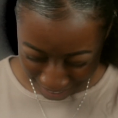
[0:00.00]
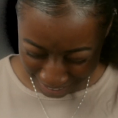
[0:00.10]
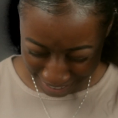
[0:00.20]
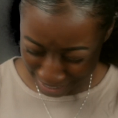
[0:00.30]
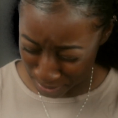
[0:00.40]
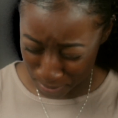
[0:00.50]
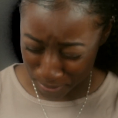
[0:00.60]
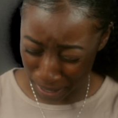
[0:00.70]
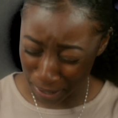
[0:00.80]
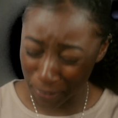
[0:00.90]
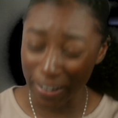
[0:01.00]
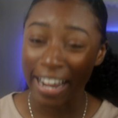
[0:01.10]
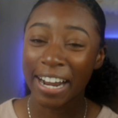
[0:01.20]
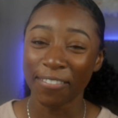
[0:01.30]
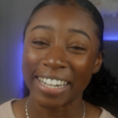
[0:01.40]
it doesn't fail,
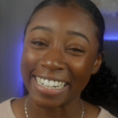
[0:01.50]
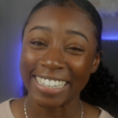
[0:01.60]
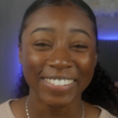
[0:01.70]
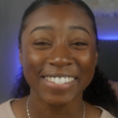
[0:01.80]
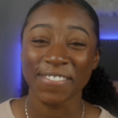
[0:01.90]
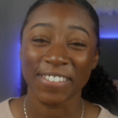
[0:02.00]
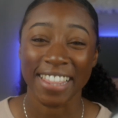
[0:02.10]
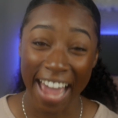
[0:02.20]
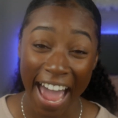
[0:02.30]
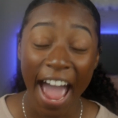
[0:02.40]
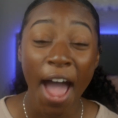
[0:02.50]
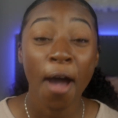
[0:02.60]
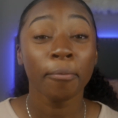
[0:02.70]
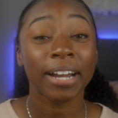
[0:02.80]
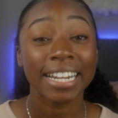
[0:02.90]
and I'm gonna use it for that.
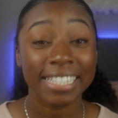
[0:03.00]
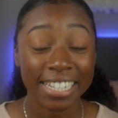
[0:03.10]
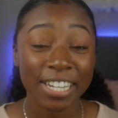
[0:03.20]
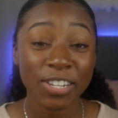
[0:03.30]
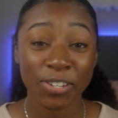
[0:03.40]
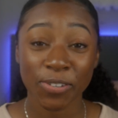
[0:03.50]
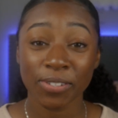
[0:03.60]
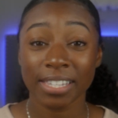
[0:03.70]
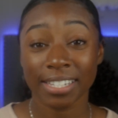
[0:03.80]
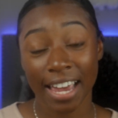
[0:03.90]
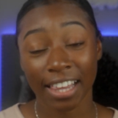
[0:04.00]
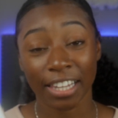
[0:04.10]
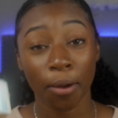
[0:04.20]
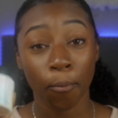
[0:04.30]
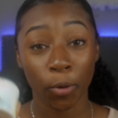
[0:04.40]
But I did use the
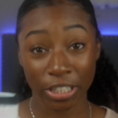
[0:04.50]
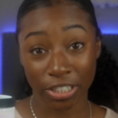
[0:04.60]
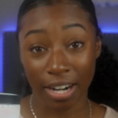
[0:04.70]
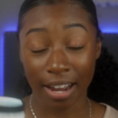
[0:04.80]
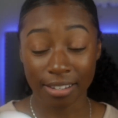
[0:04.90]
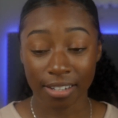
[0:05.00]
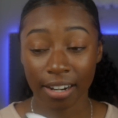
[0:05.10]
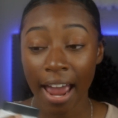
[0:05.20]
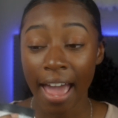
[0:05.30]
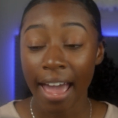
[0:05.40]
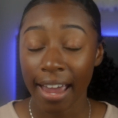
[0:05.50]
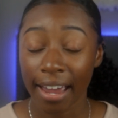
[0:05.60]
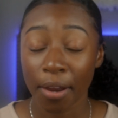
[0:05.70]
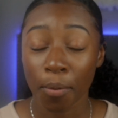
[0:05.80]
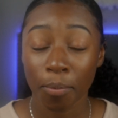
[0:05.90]
daily moisturizer,
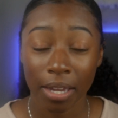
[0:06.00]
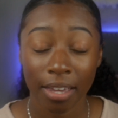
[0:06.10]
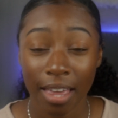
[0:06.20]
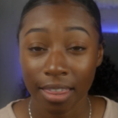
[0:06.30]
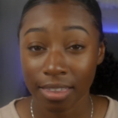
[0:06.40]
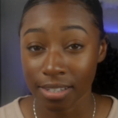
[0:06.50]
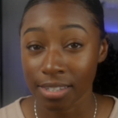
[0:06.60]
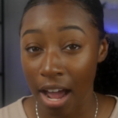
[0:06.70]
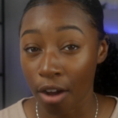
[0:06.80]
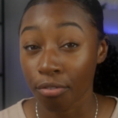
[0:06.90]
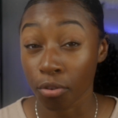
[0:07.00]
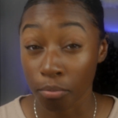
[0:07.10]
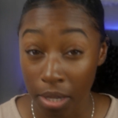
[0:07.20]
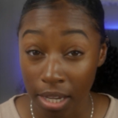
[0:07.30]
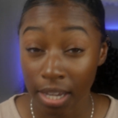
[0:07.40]
and being that this style for
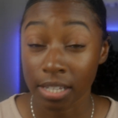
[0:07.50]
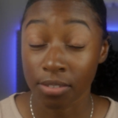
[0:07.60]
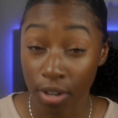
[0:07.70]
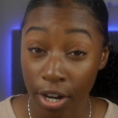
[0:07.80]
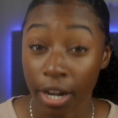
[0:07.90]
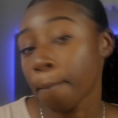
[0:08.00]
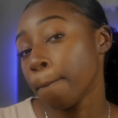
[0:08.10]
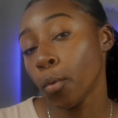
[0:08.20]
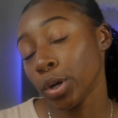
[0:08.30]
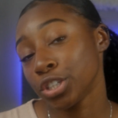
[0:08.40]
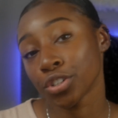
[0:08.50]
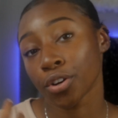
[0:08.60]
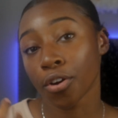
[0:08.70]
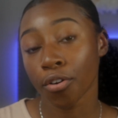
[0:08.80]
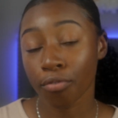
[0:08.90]
me is very
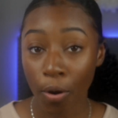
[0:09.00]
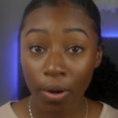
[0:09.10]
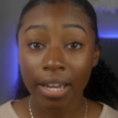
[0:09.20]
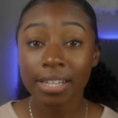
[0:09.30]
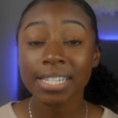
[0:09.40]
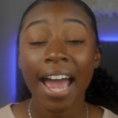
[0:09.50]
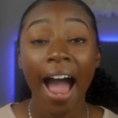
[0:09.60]
moisture focused,